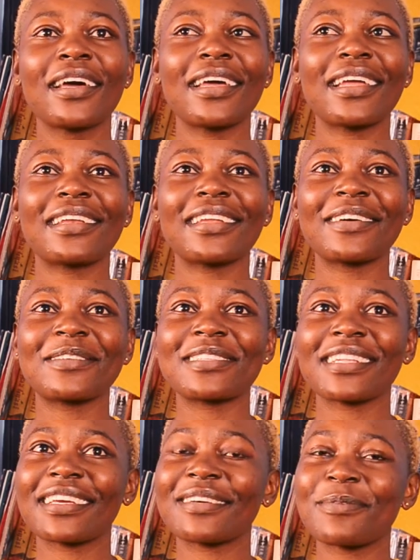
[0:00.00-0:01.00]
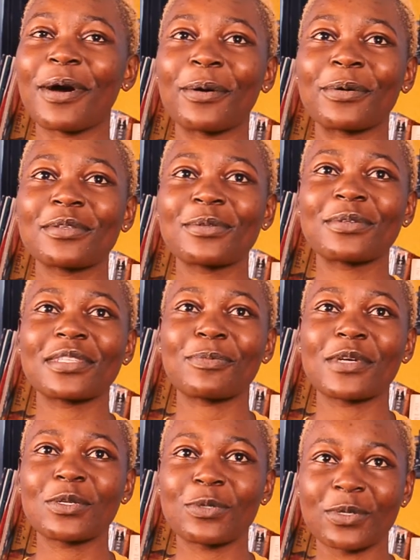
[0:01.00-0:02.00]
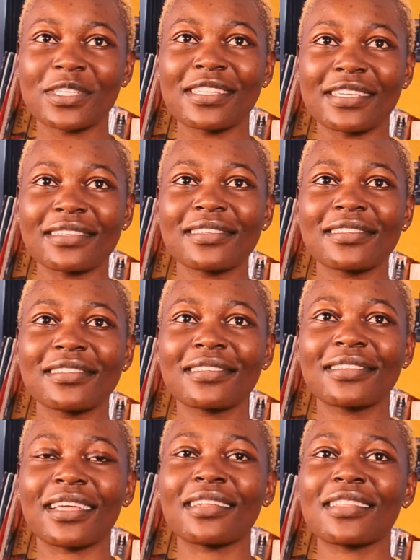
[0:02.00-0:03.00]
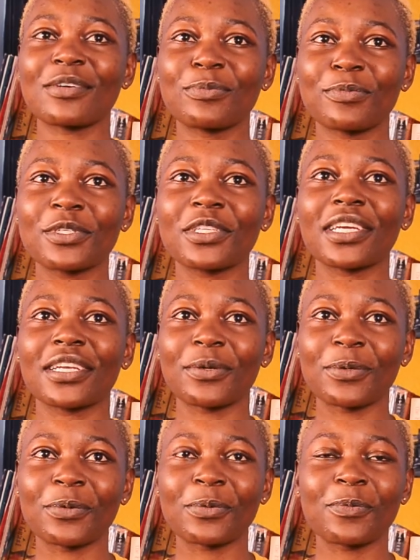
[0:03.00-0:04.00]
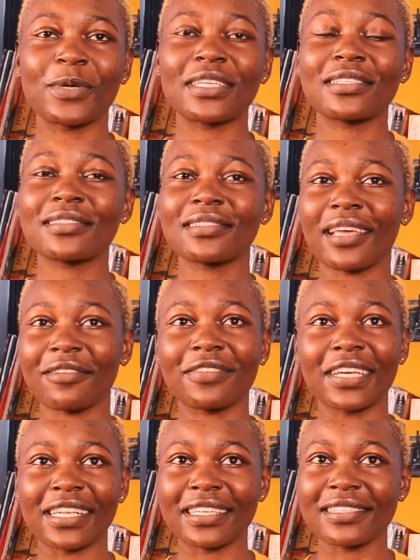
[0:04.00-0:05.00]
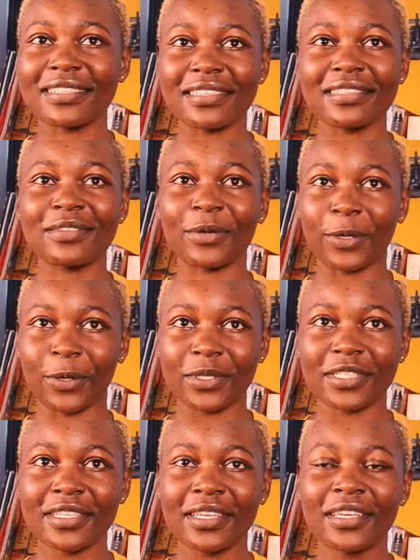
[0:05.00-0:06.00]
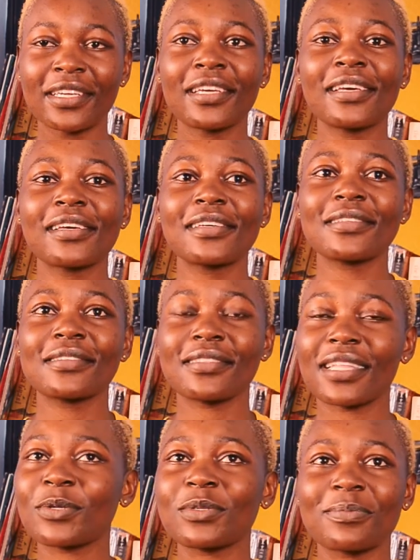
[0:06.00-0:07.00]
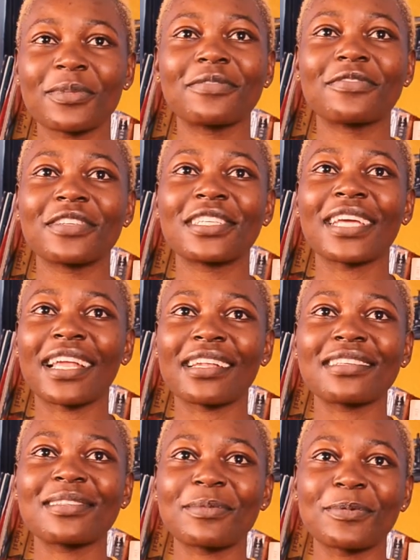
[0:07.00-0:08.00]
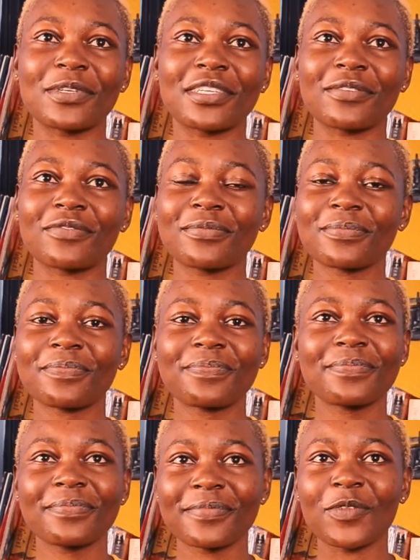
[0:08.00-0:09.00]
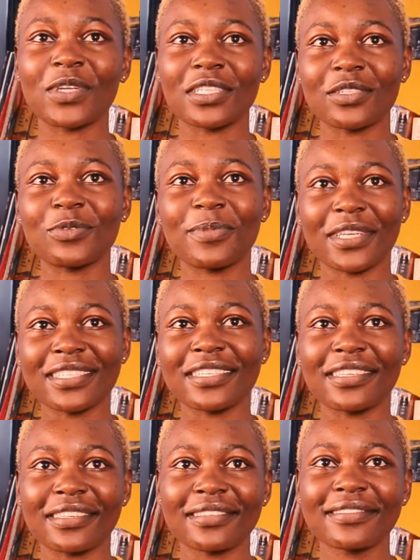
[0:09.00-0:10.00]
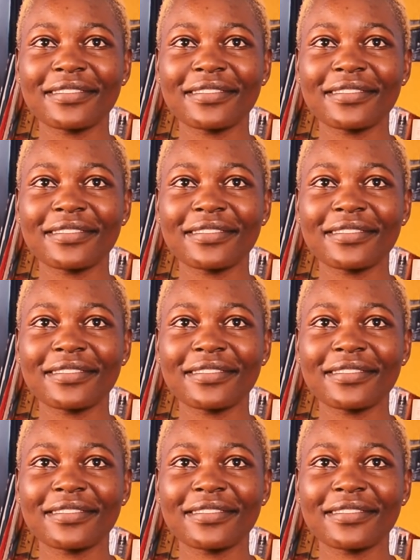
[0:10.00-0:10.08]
And I was like, wow, so someone wrote this, that the computer can know when a file exists or not that was my very earliest memory of wanting to be a tiki.